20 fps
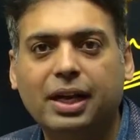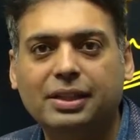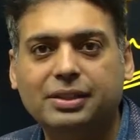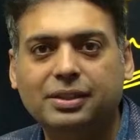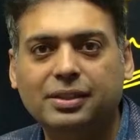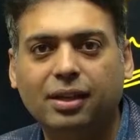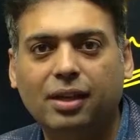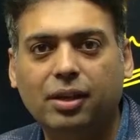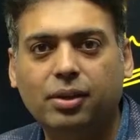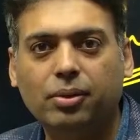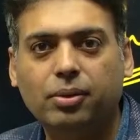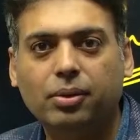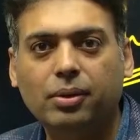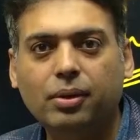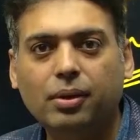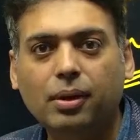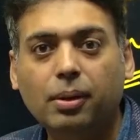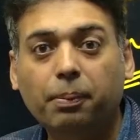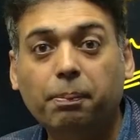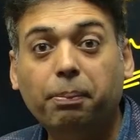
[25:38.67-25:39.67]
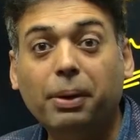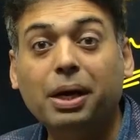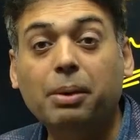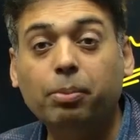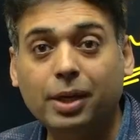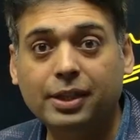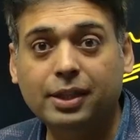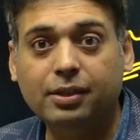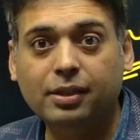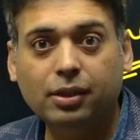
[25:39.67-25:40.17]
that scenario. Per
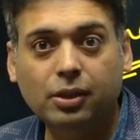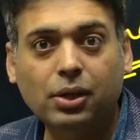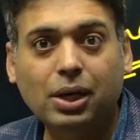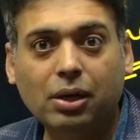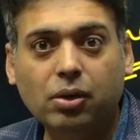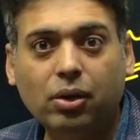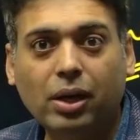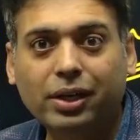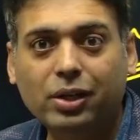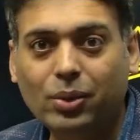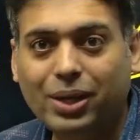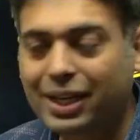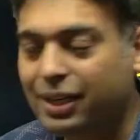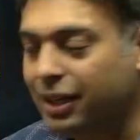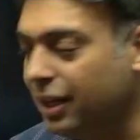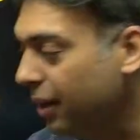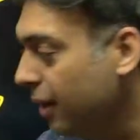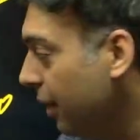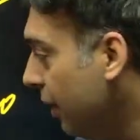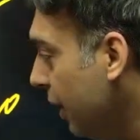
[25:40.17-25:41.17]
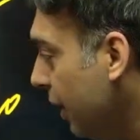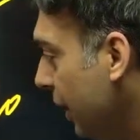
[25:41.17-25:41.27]
month you are going to get it.